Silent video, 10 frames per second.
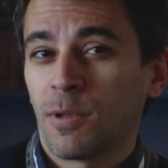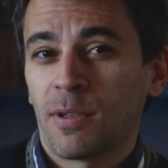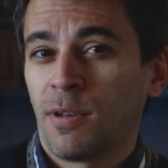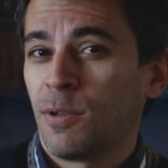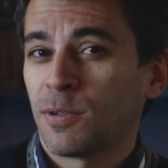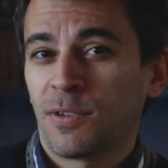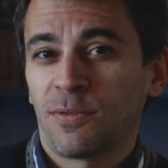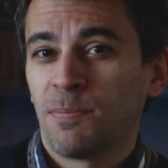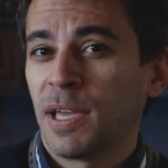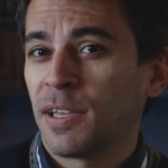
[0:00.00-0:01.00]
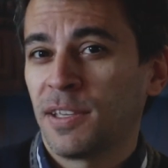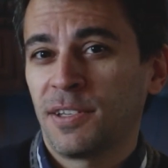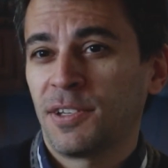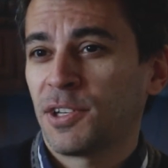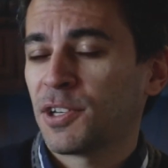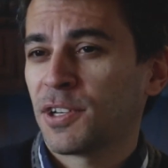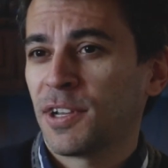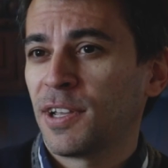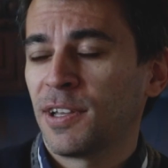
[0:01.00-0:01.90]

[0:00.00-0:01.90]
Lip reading: with a lot of baggage,